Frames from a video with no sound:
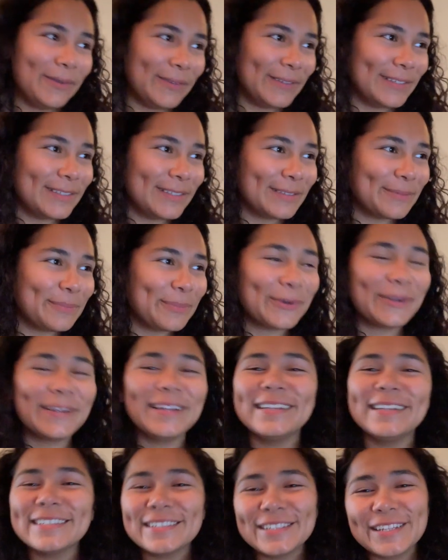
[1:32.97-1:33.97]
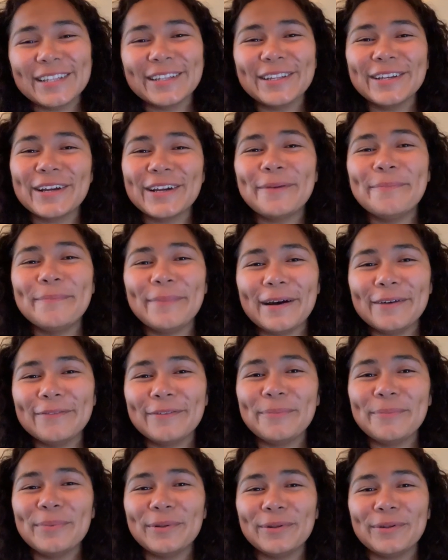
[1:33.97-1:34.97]
this is important, to look
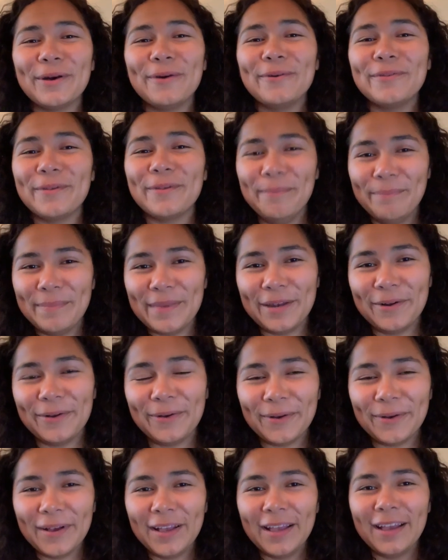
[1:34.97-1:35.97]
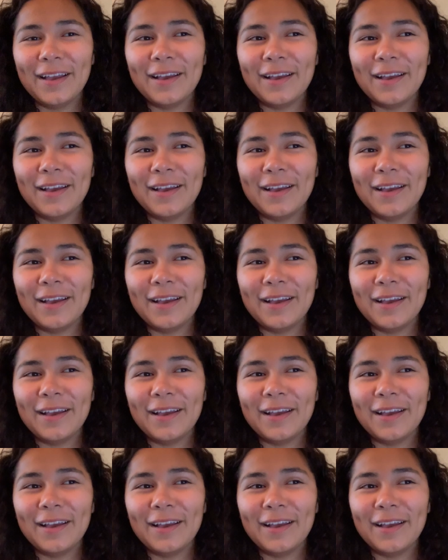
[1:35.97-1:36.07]
above and below the middle